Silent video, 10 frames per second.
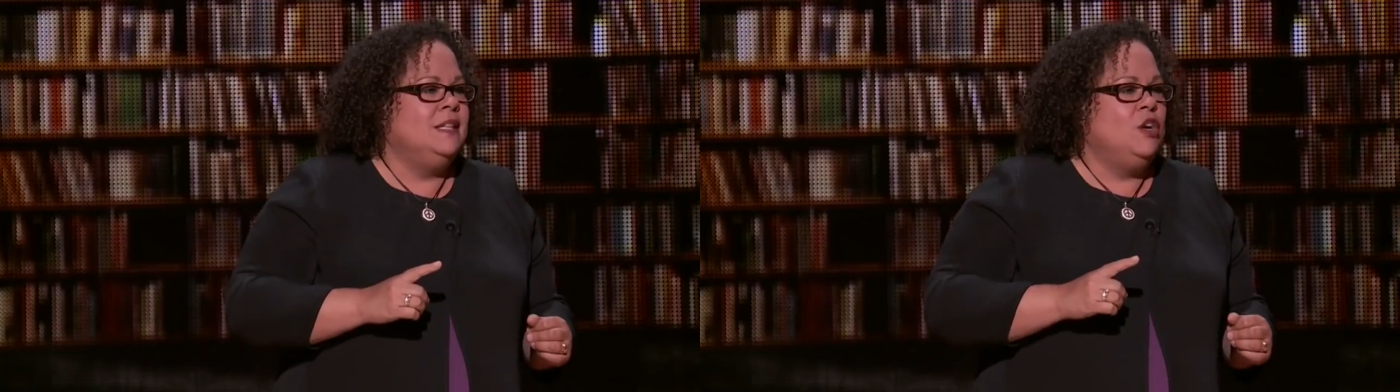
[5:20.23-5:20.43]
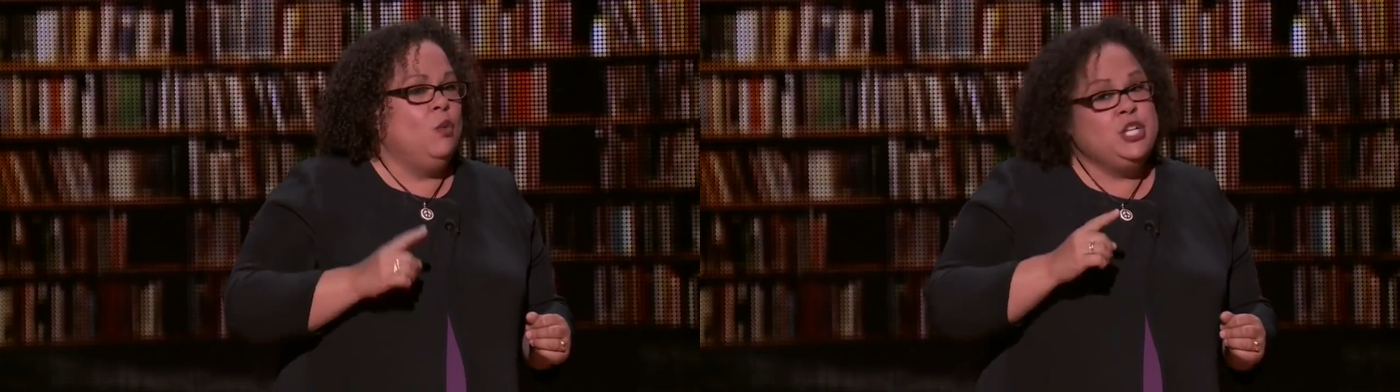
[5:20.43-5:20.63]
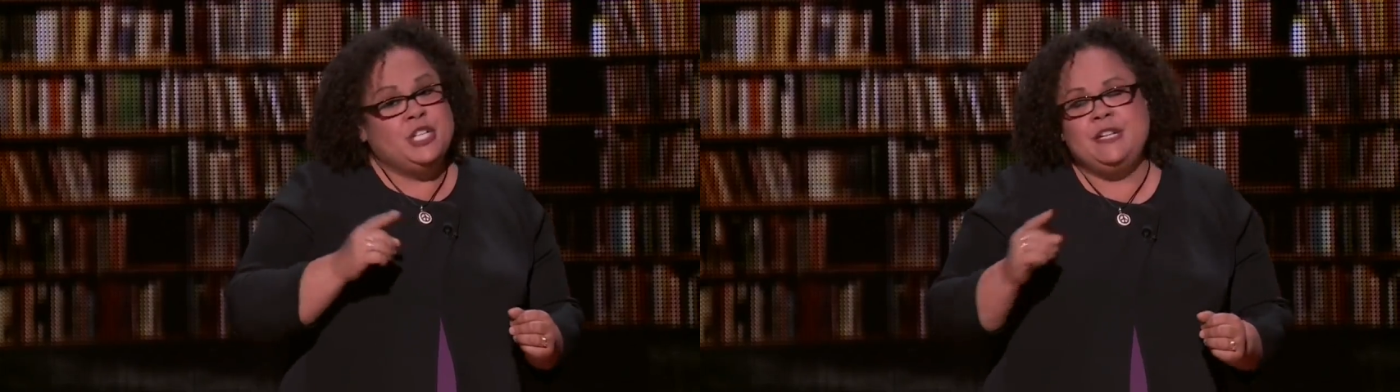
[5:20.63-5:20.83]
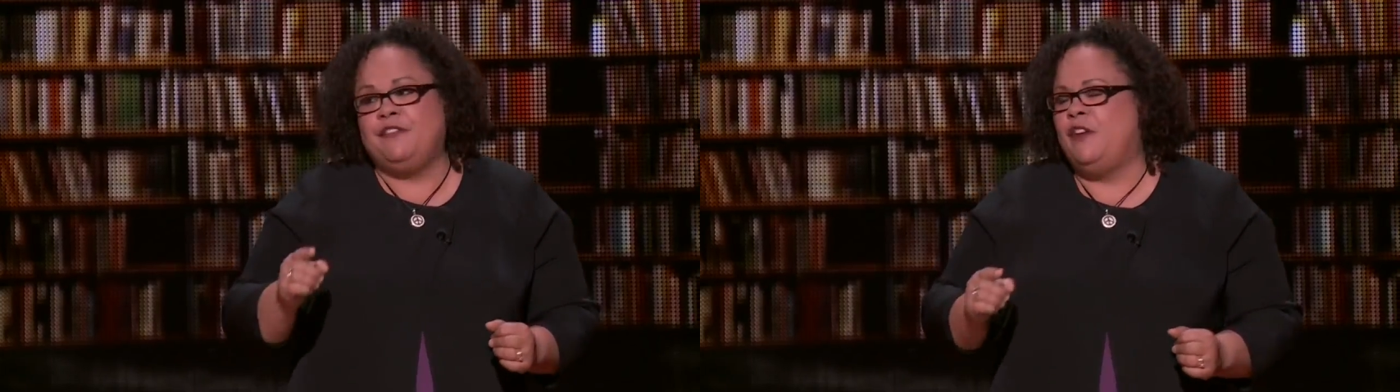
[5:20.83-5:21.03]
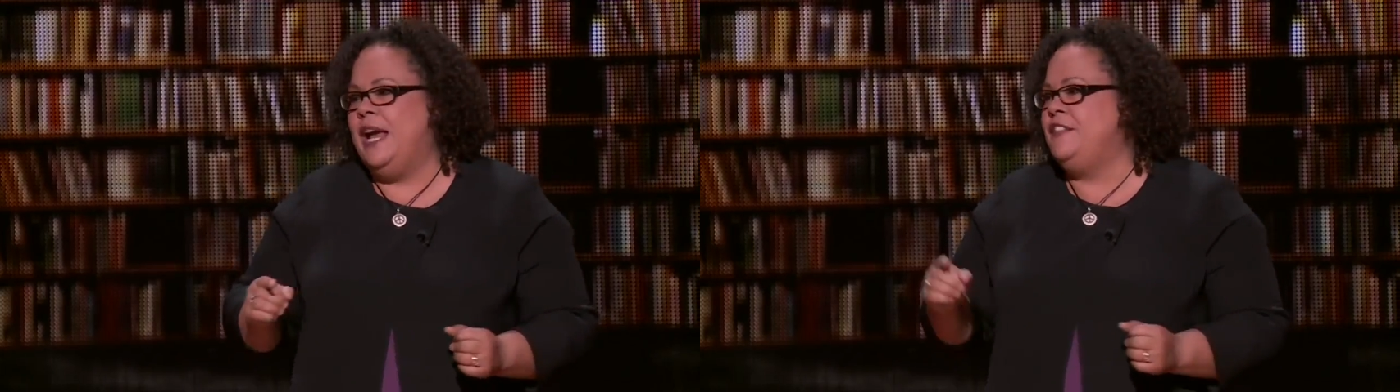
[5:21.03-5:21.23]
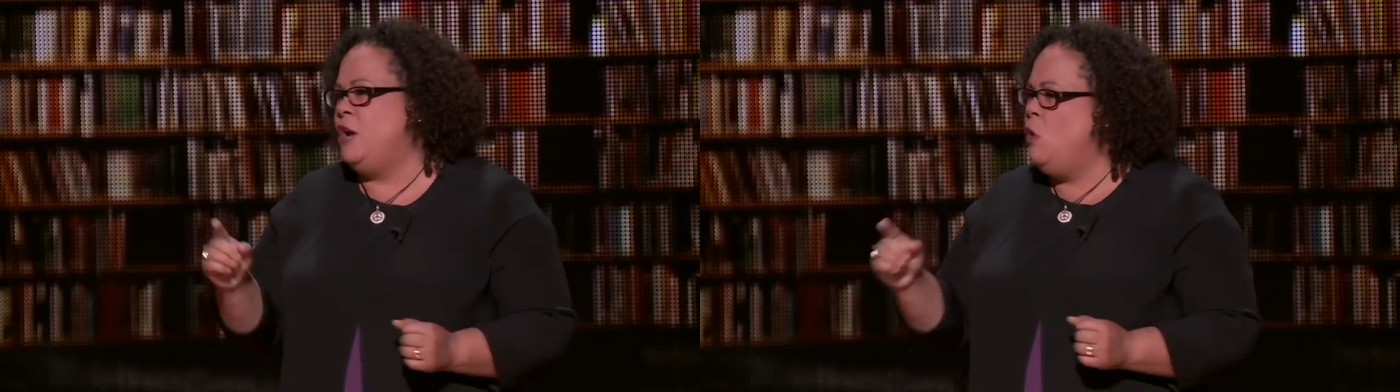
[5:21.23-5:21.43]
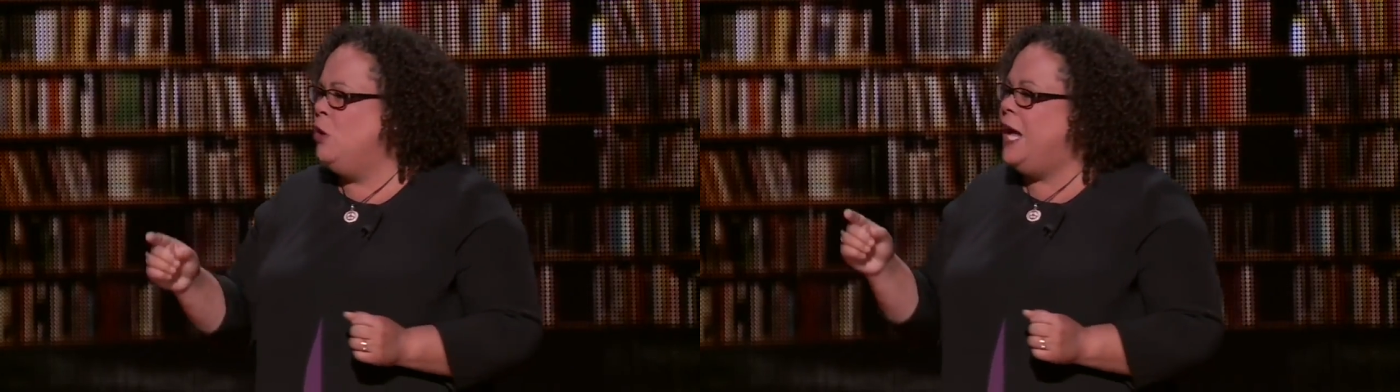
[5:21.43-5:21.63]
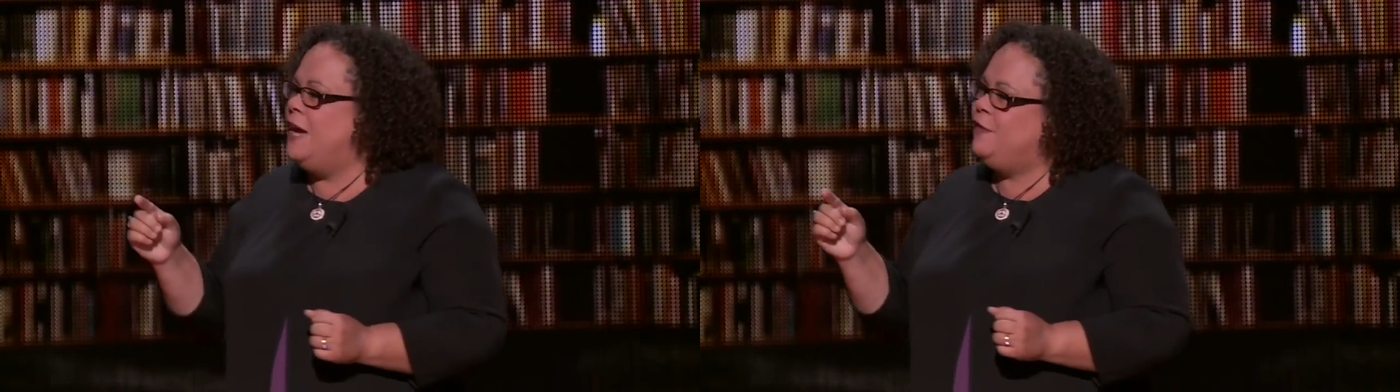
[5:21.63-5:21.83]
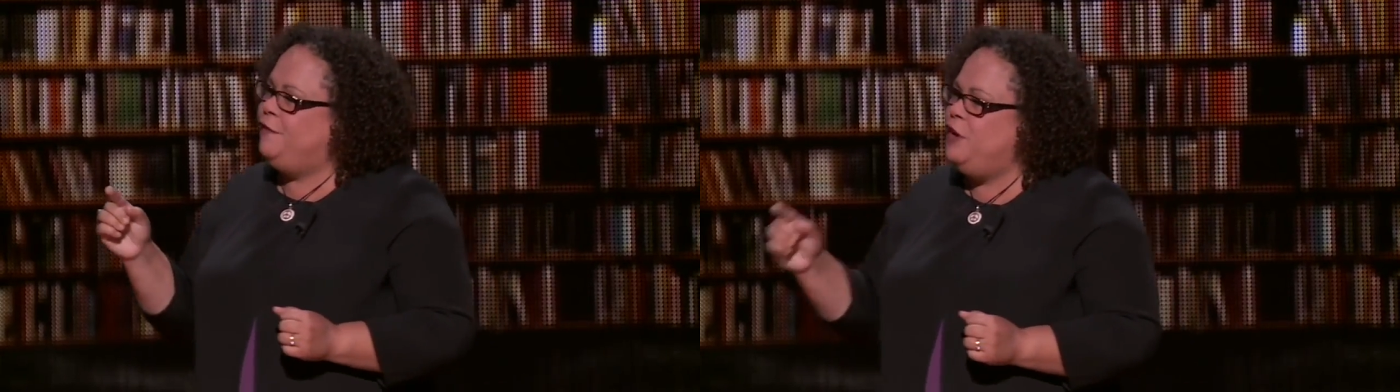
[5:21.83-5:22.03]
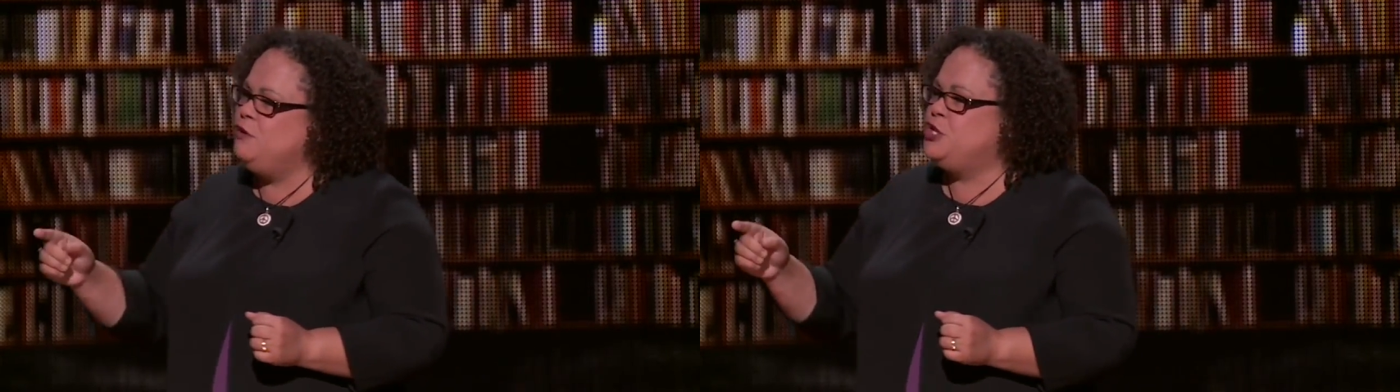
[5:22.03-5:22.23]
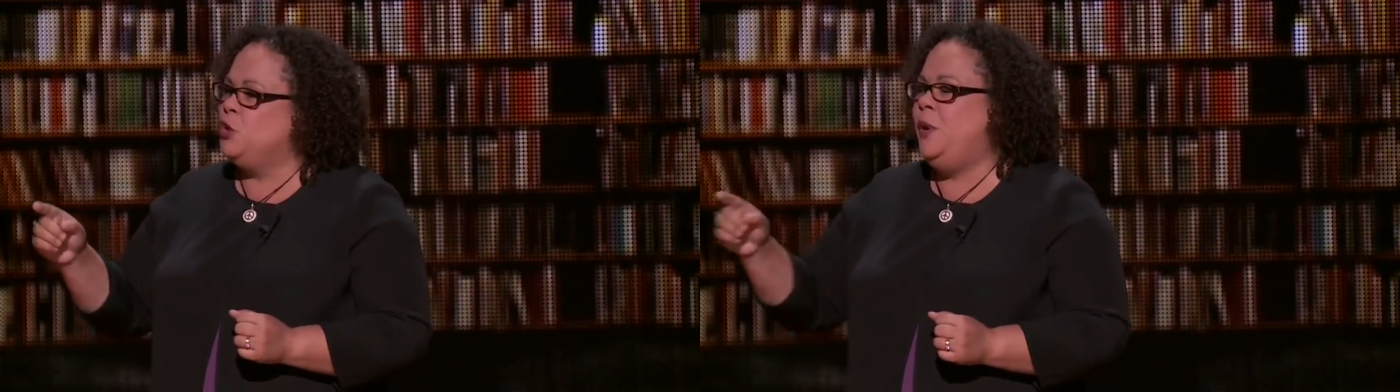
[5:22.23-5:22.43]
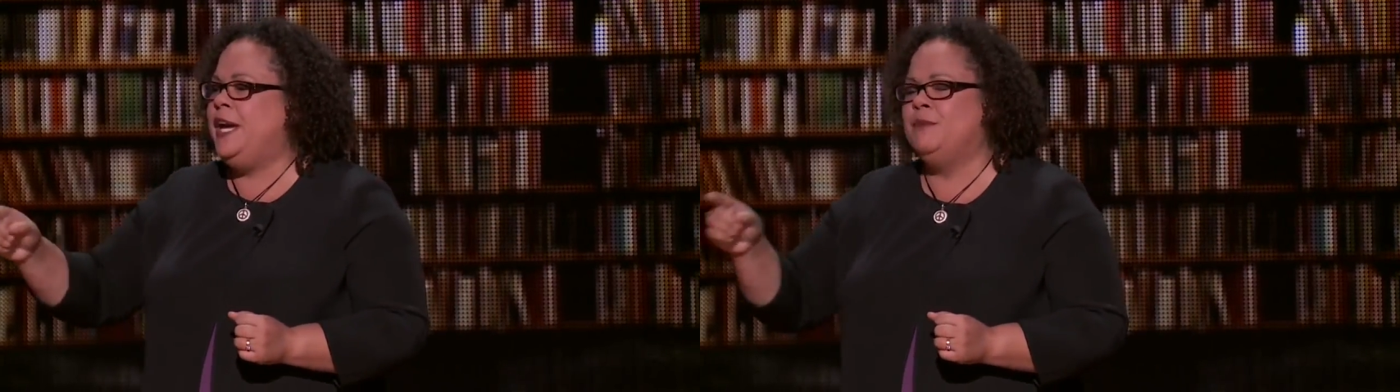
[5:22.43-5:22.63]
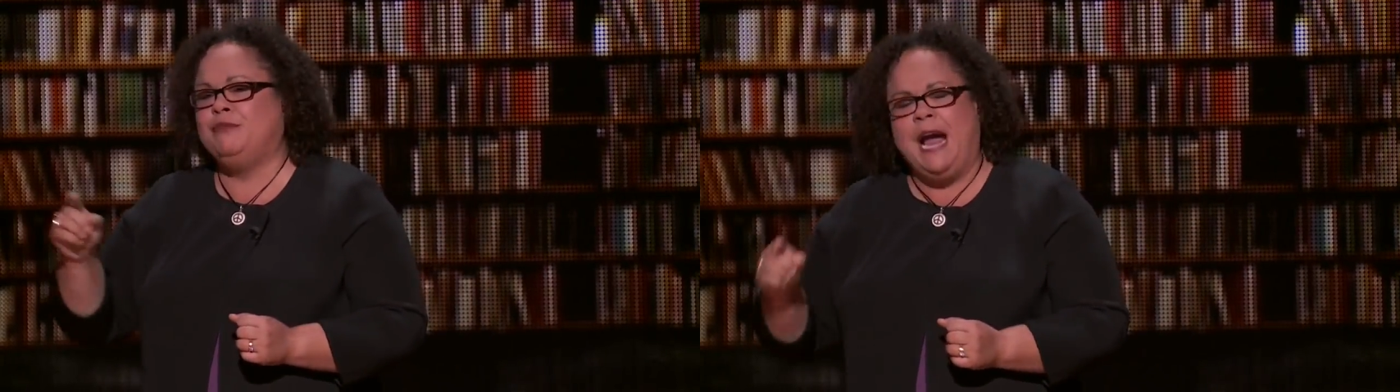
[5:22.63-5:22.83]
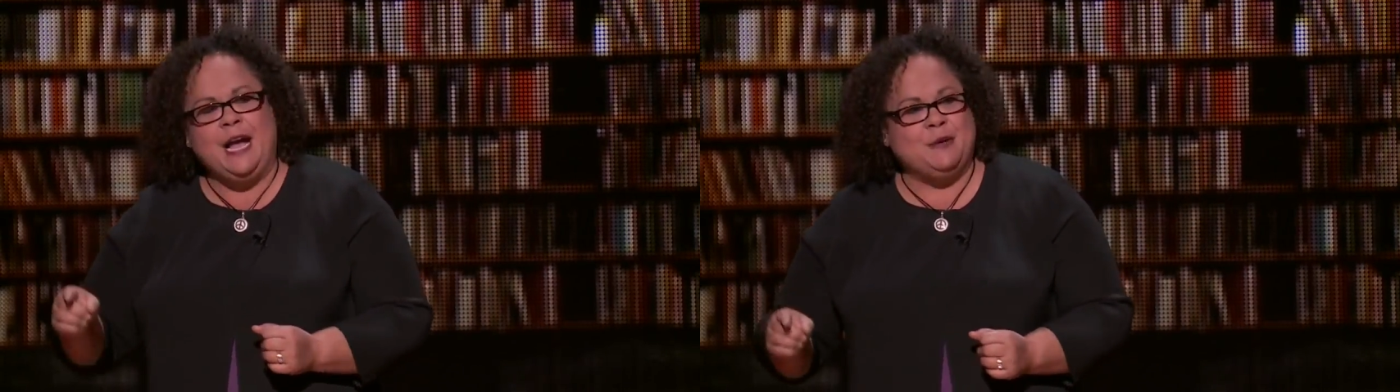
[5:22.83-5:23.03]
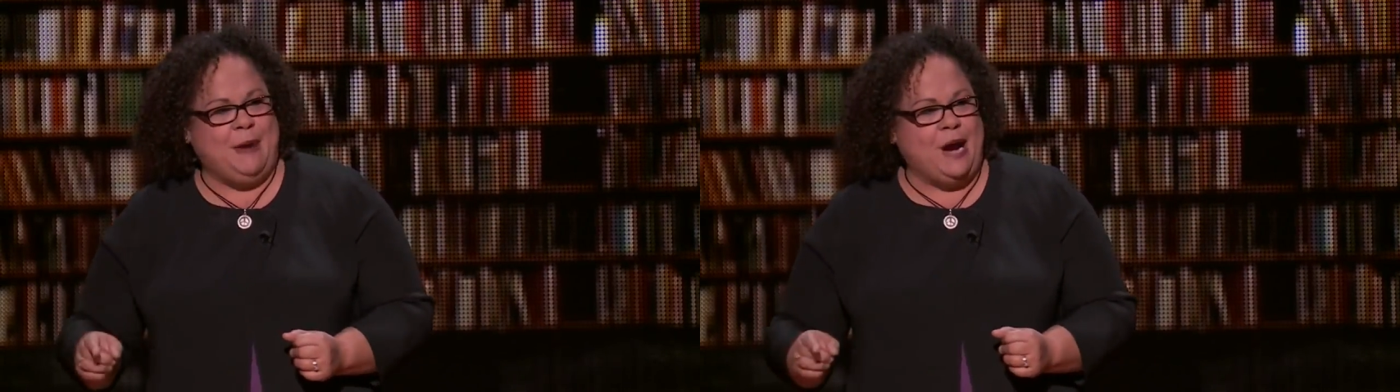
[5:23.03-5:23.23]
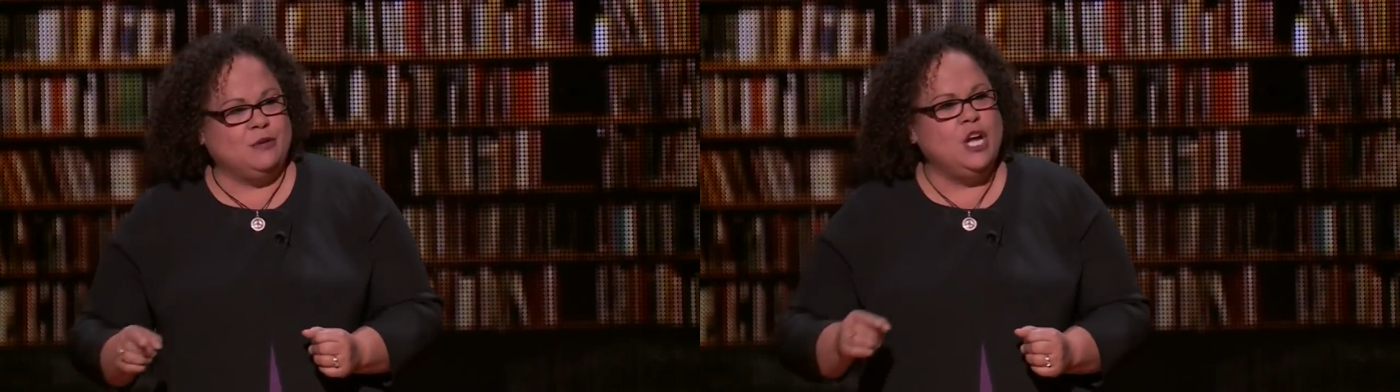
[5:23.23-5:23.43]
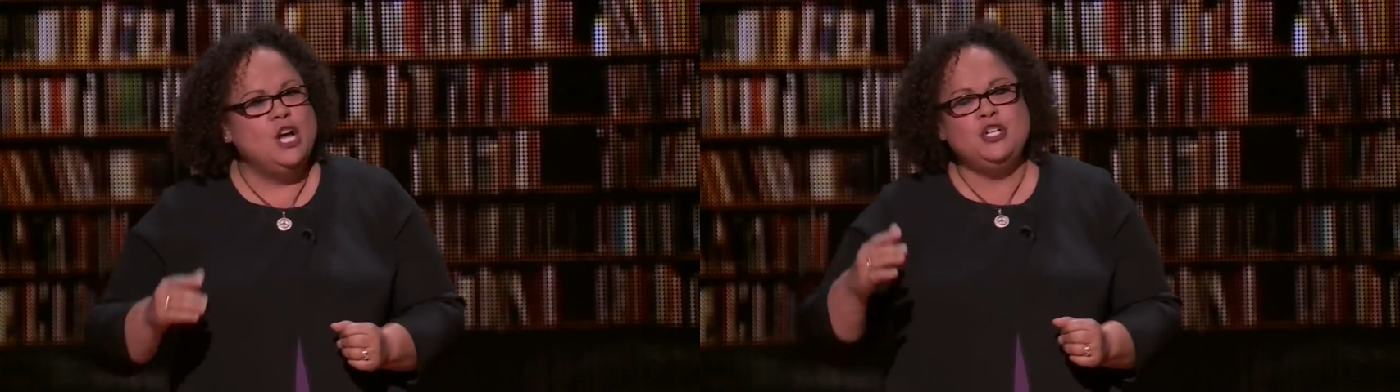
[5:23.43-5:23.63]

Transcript: we're just afraid they won't have a future we can brag about